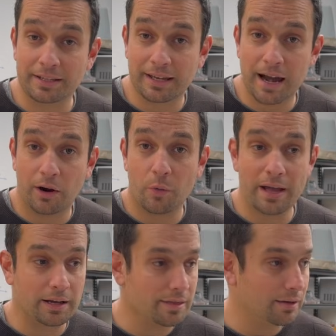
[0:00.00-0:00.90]
the car
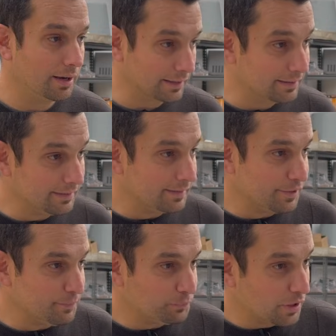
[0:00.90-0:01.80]
away, I thought like...
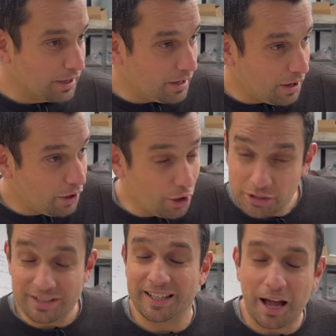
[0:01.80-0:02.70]
Honestly,